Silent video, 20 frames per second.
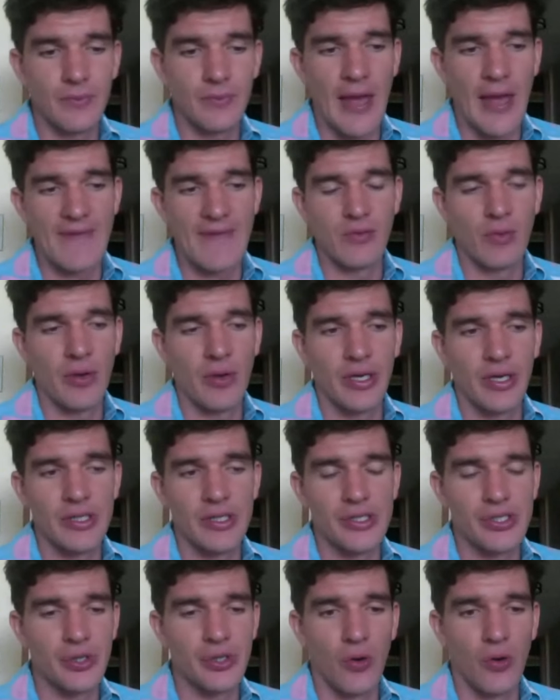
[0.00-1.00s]
everyone can
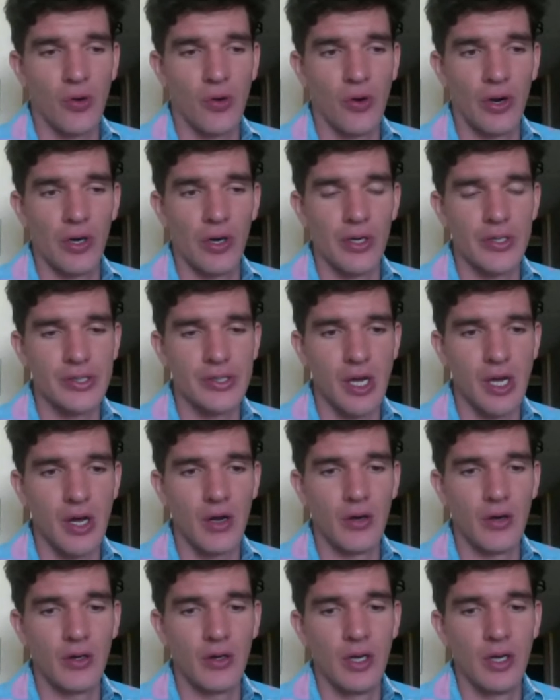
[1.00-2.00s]
score,
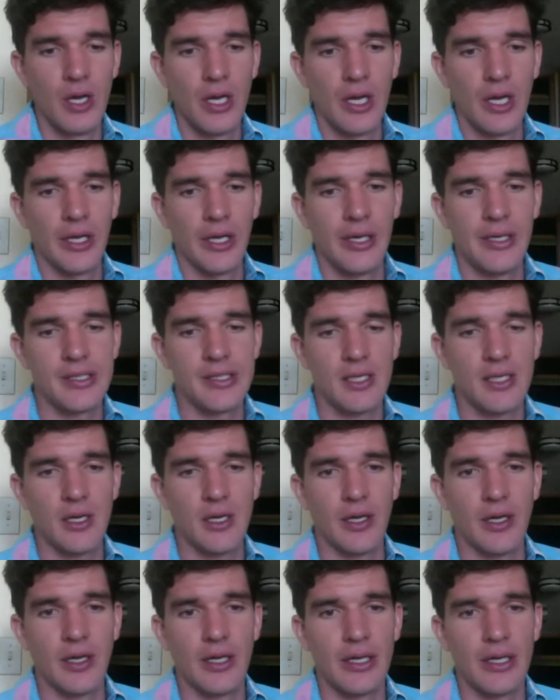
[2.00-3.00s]
so he's
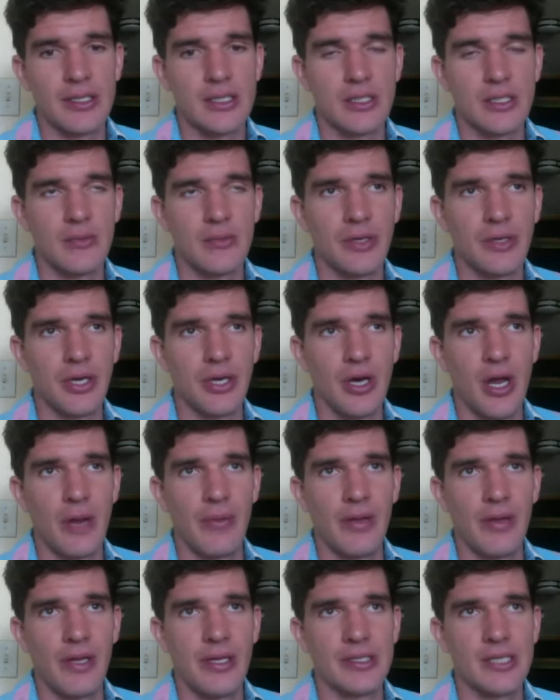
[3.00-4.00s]
gonna he's gonna be good. I
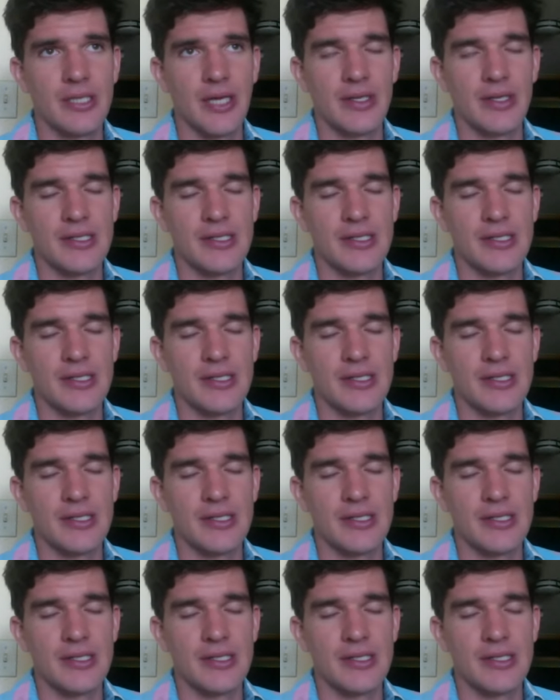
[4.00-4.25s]
mean, he's got the